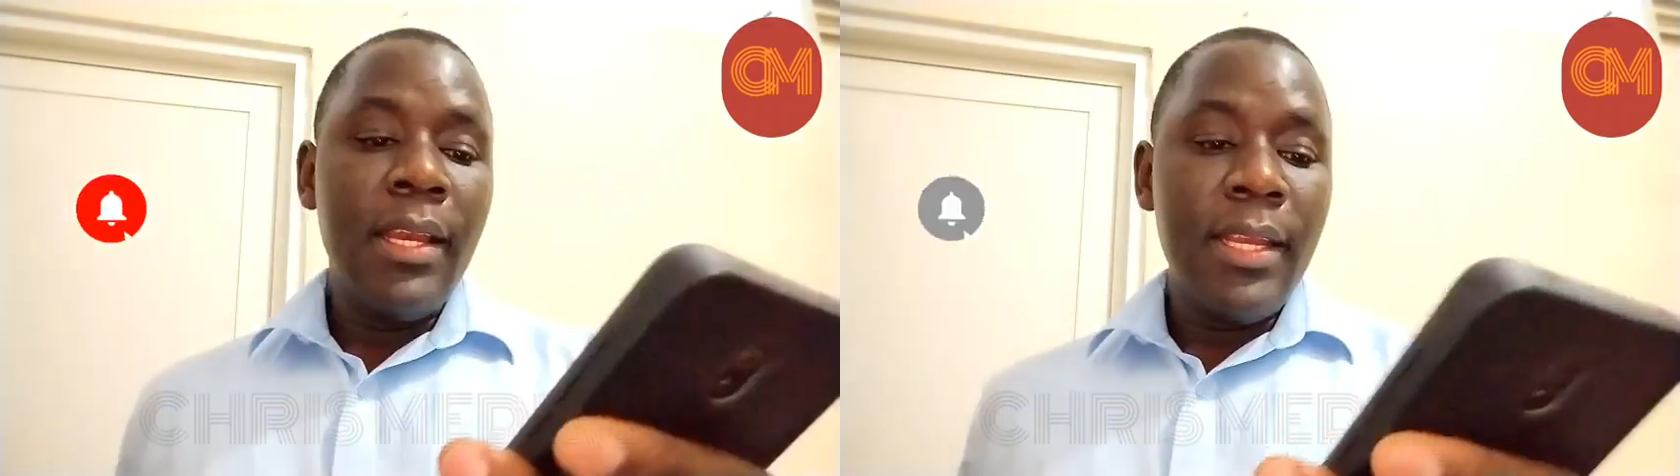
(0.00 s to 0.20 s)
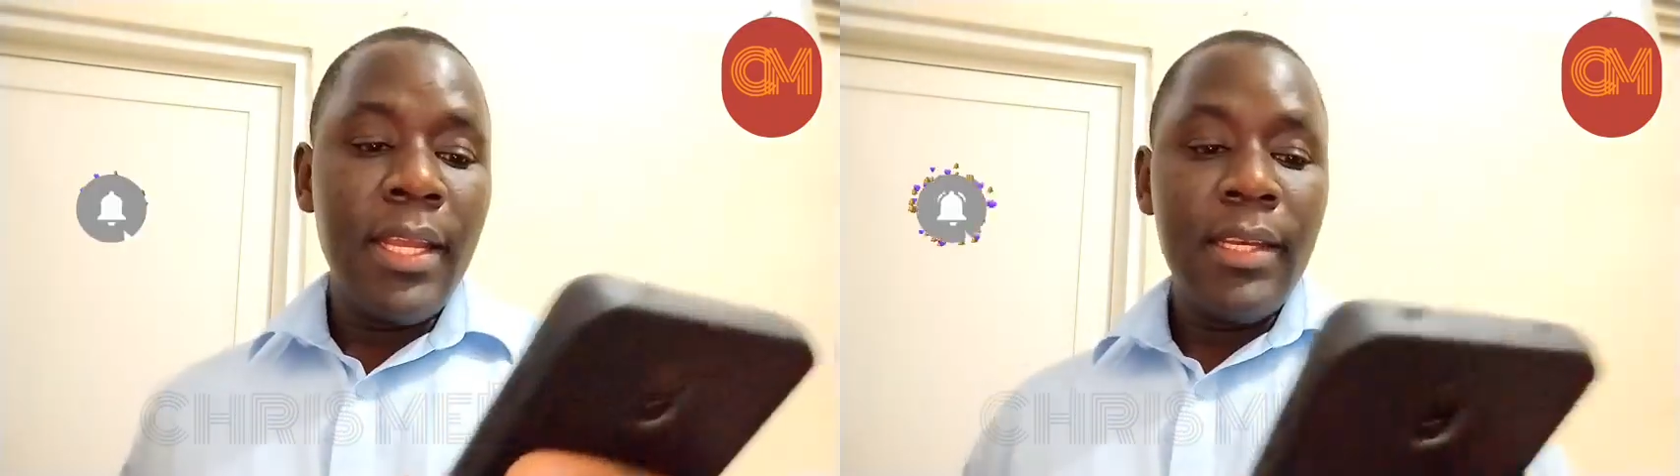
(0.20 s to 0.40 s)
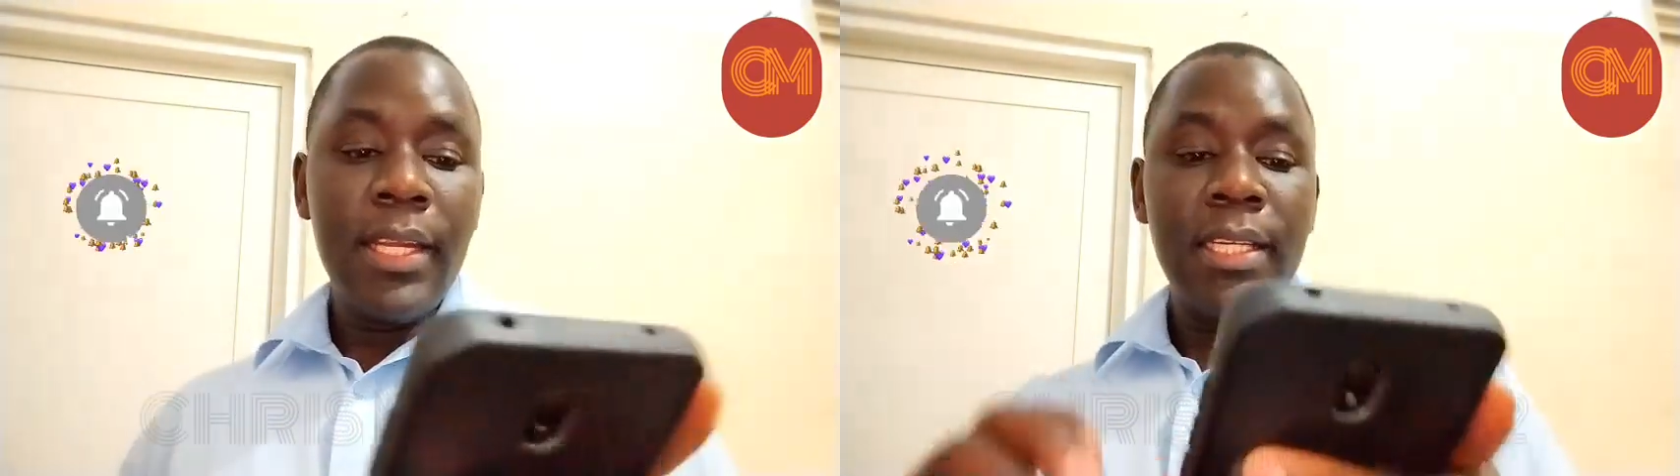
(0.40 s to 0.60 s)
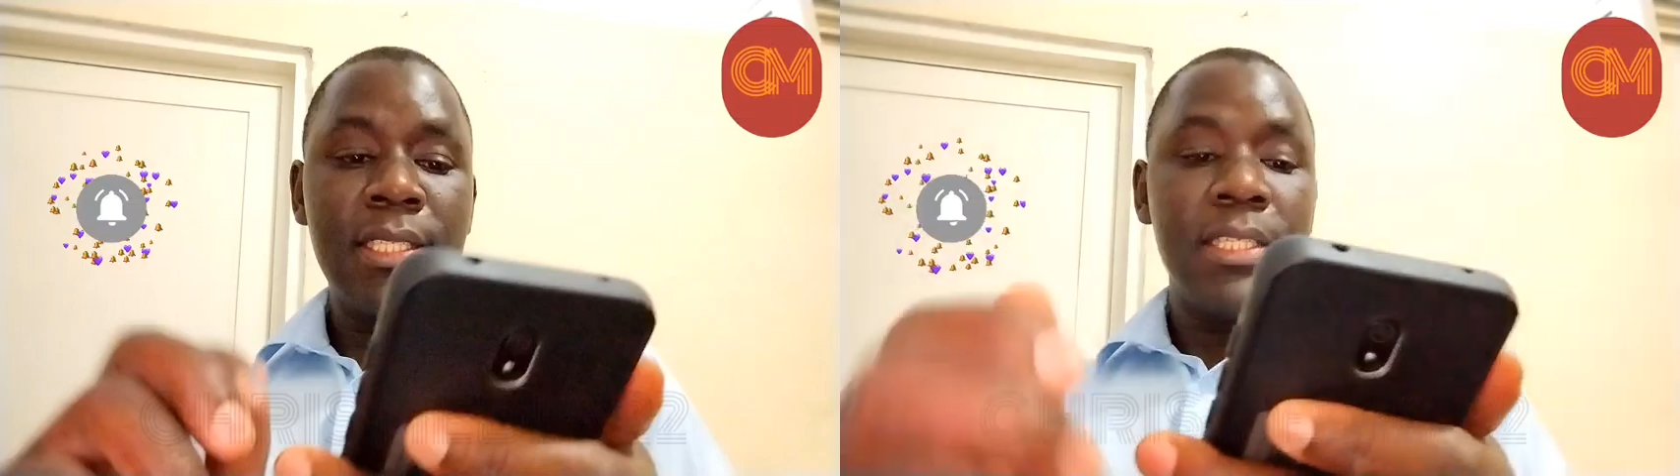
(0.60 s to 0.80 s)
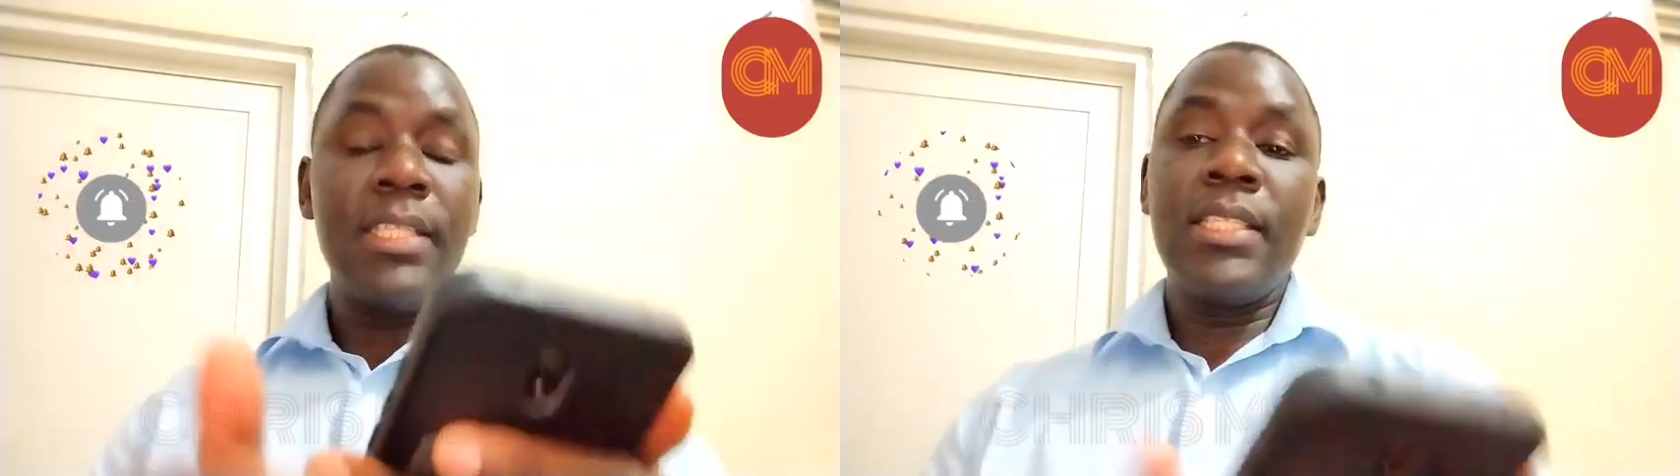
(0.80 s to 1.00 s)
Then there
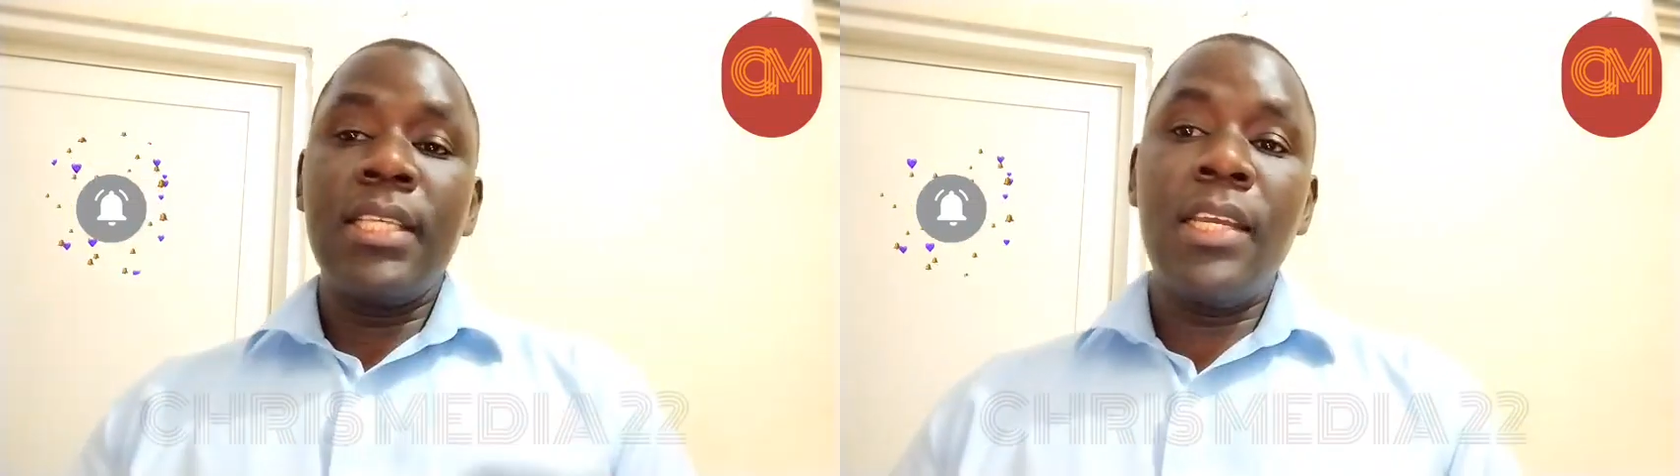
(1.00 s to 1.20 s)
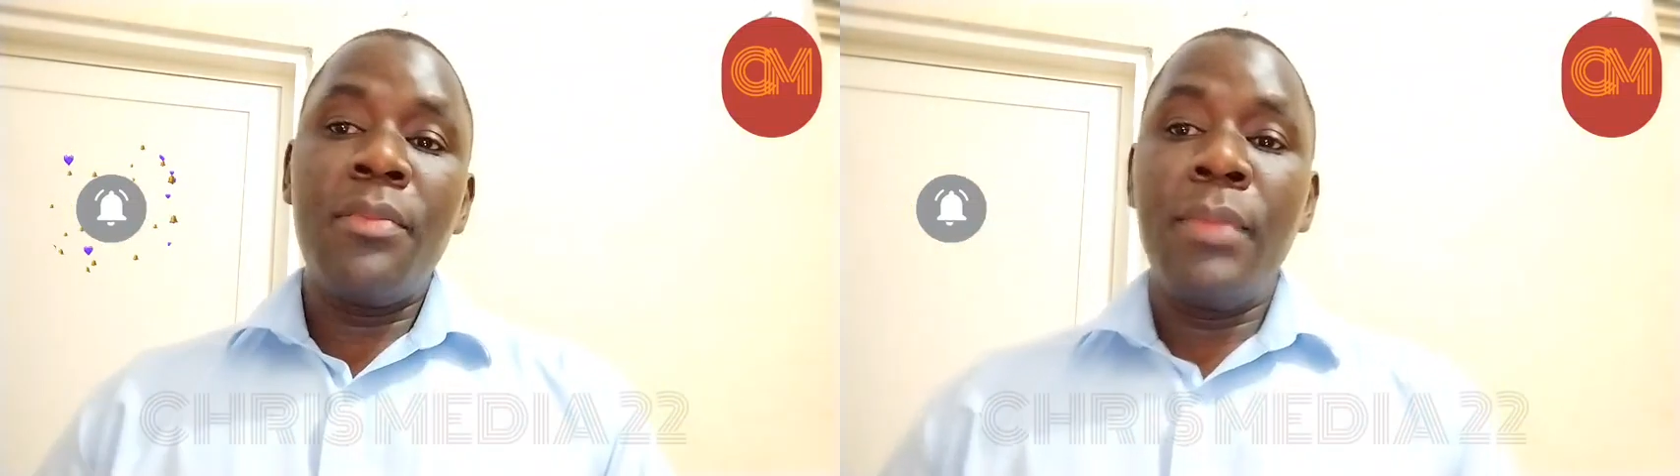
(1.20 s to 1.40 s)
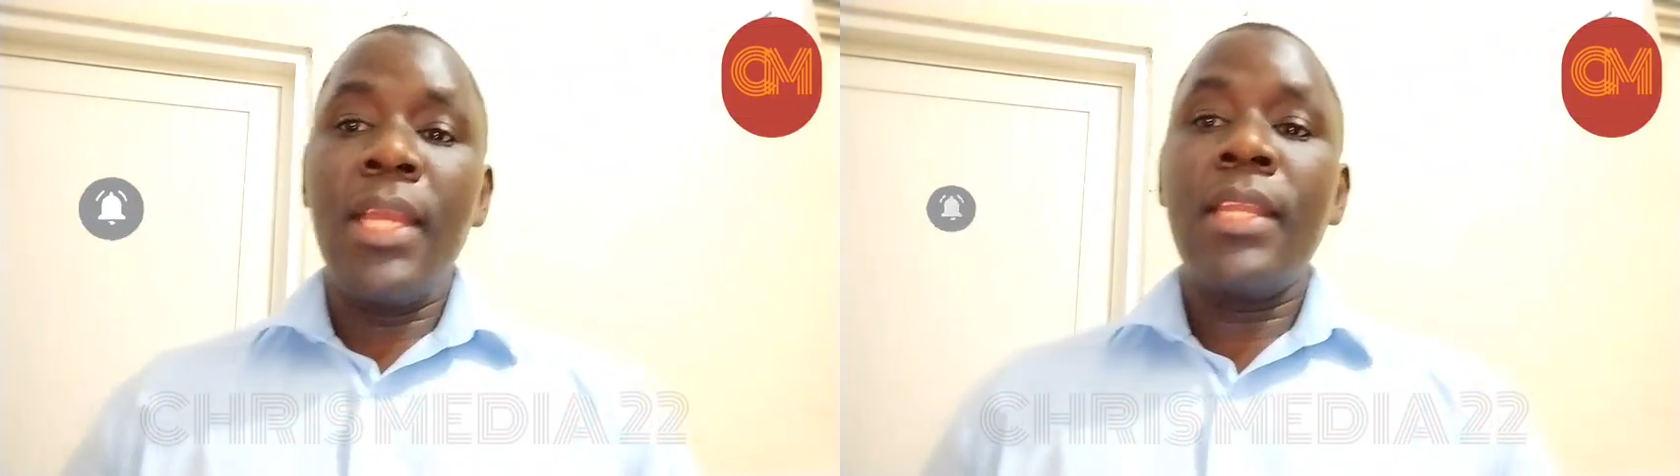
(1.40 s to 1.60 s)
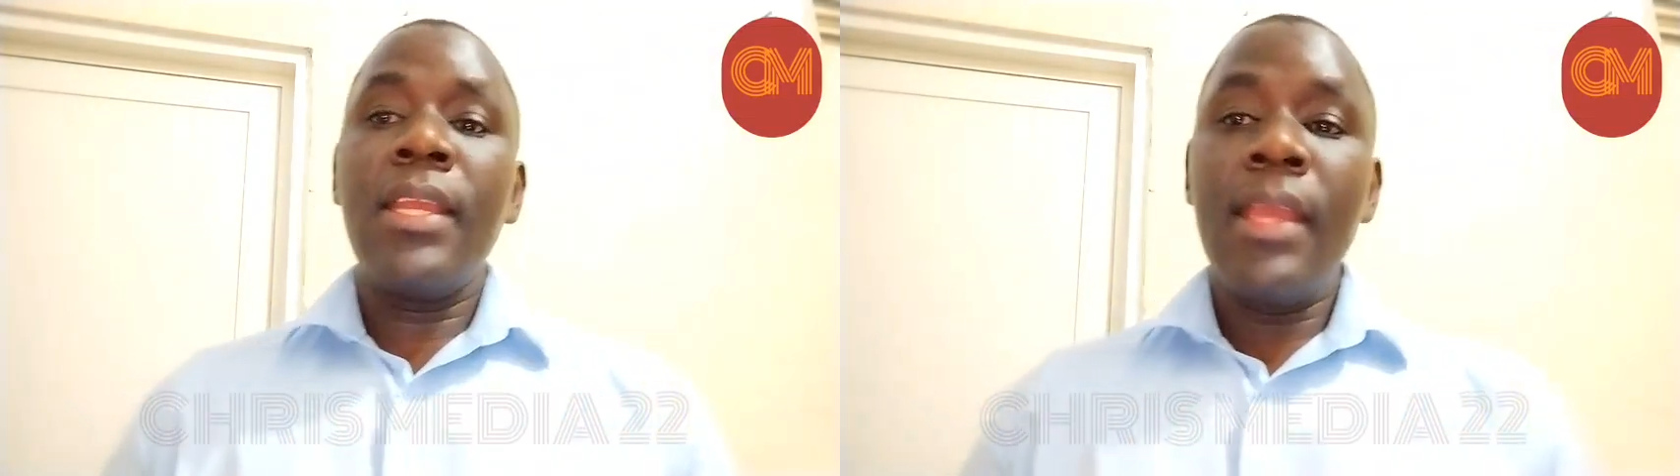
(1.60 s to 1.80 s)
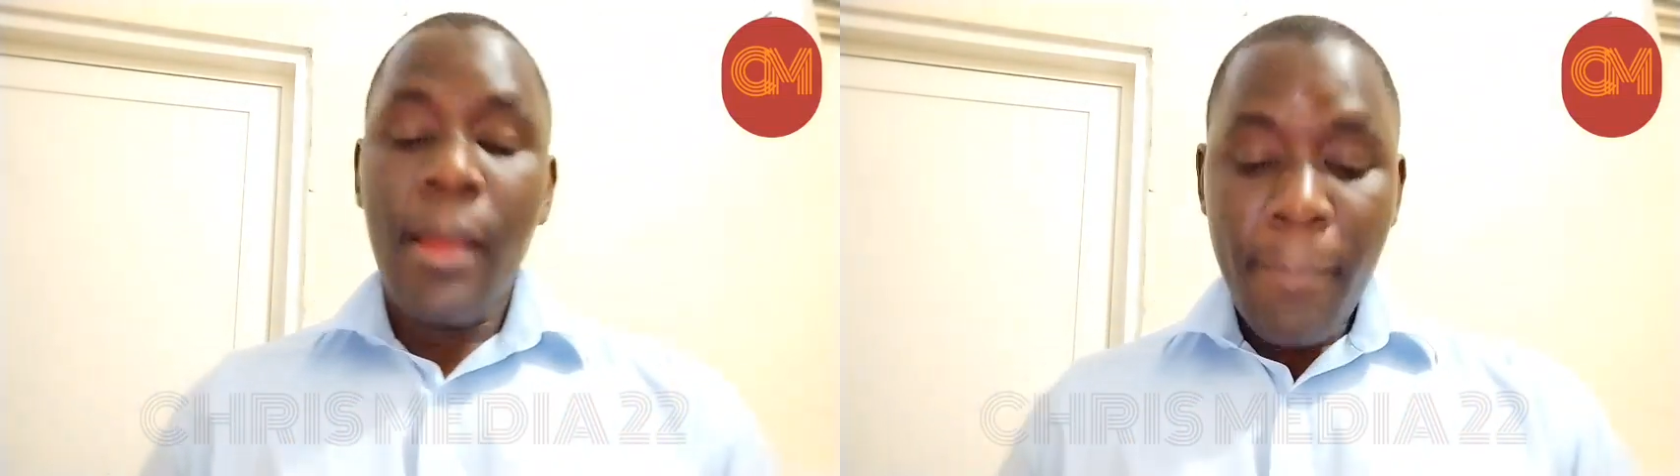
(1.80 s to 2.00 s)
is this statement
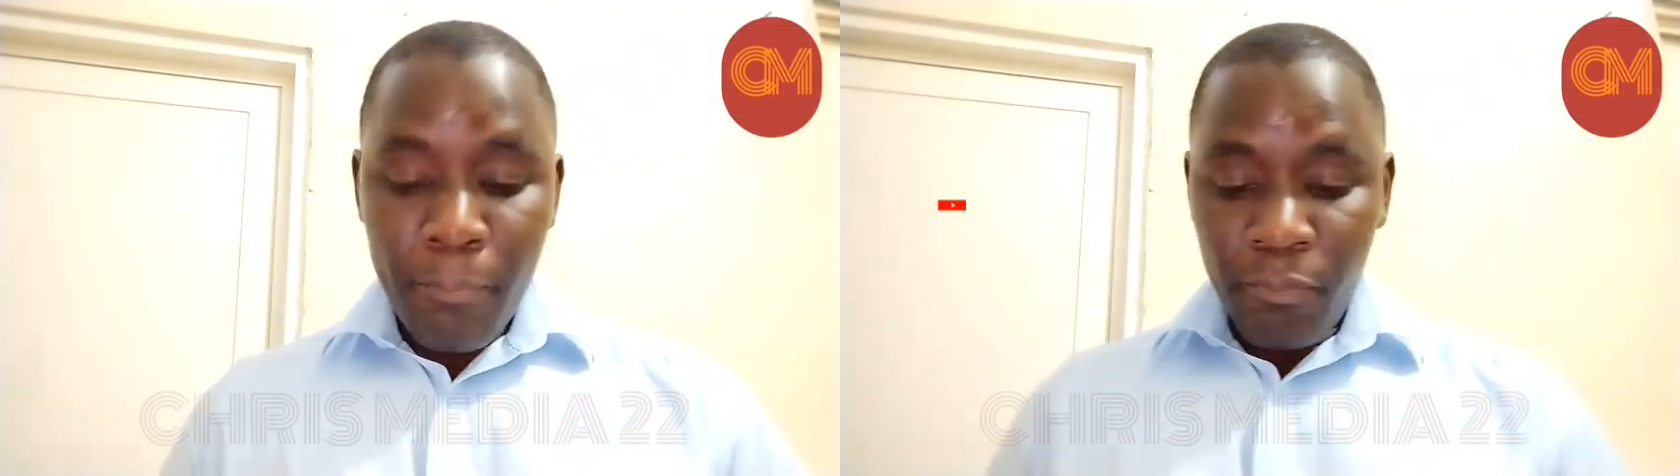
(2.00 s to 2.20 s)
here,